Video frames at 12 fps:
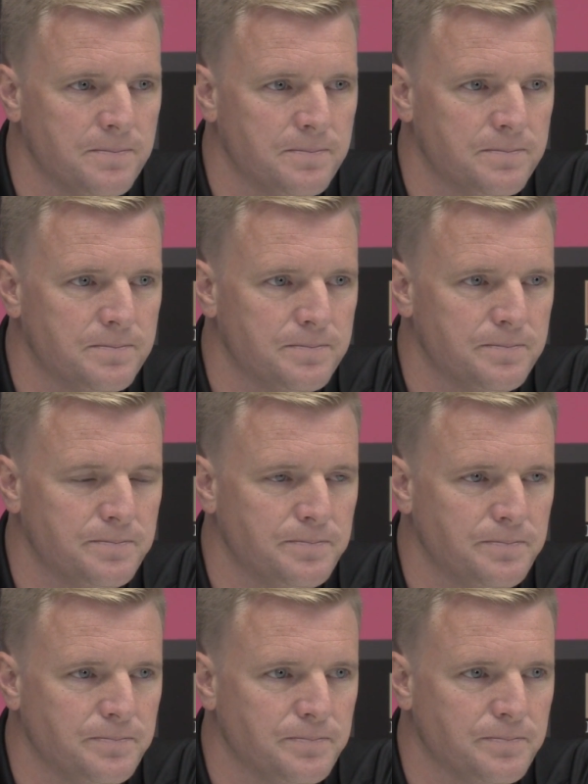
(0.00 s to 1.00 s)

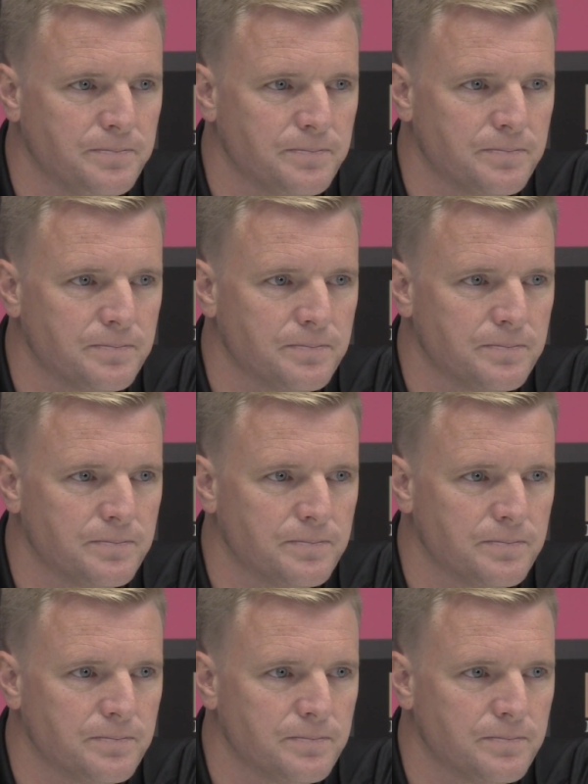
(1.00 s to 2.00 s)

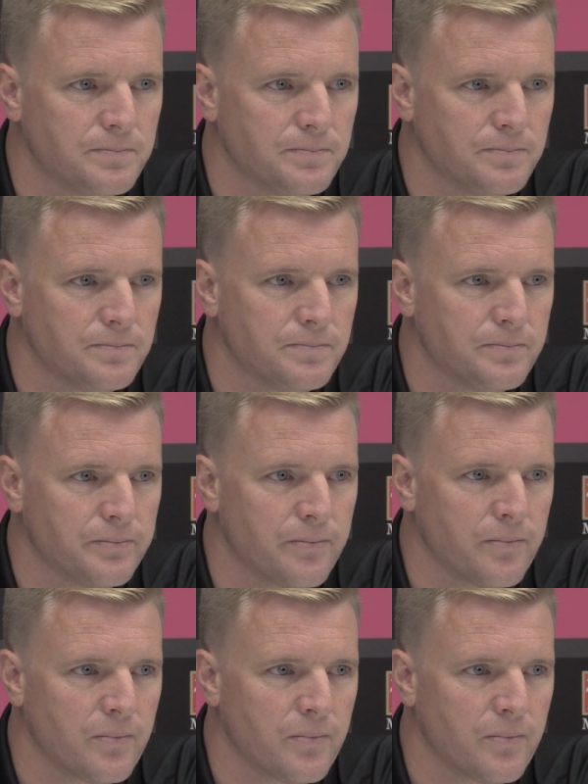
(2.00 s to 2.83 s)
(silence)